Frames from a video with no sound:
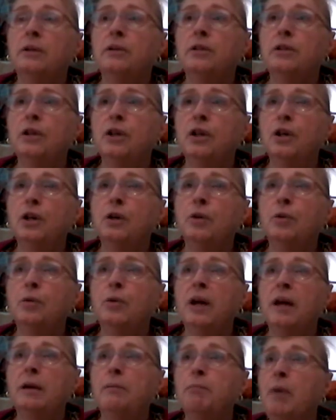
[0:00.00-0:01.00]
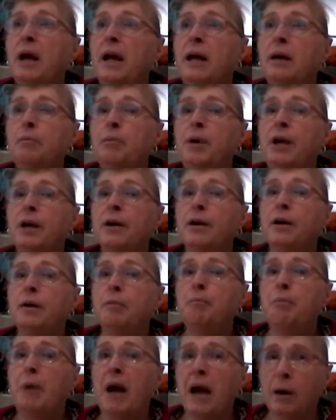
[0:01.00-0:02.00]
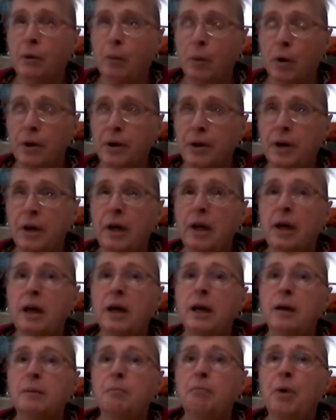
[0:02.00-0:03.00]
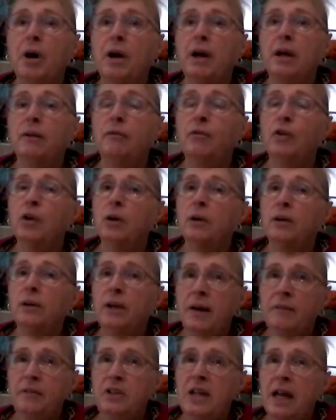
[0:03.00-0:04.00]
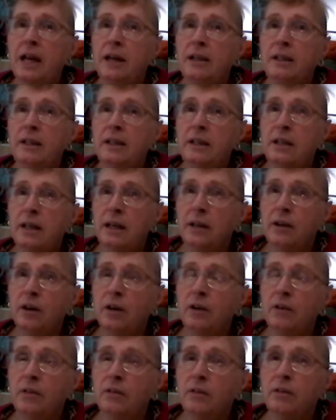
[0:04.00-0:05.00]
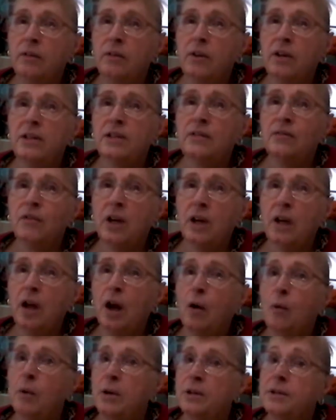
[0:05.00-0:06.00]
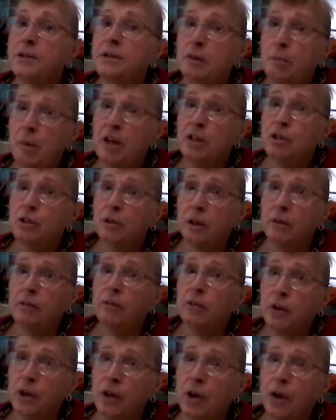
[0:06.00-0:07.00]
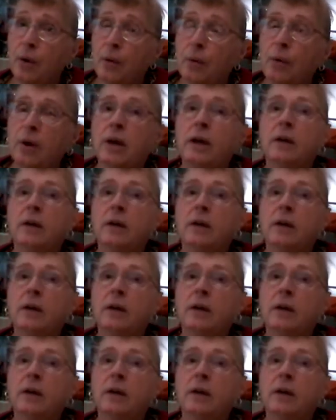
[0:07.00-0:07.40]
to you it may appear backward. But if you're a left-handed knitter, this video is especially for you.